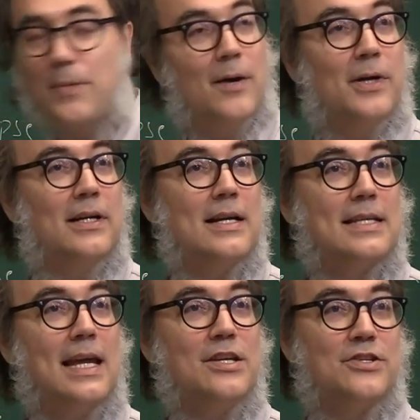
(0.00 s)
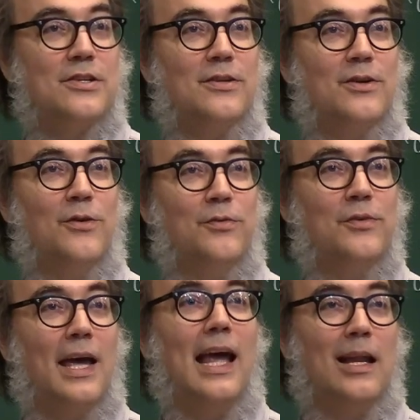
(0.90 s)
parametrization of
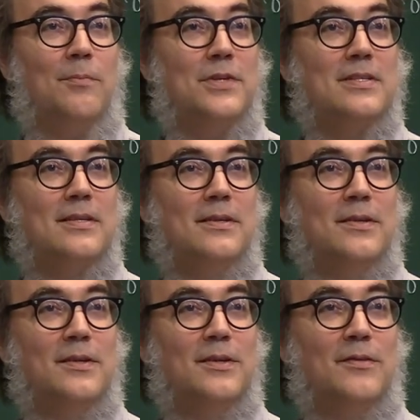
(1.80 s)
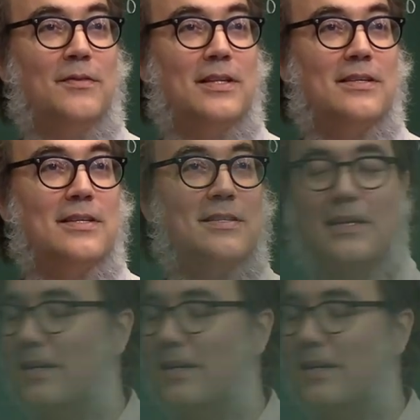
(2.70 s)
the ellipse, which is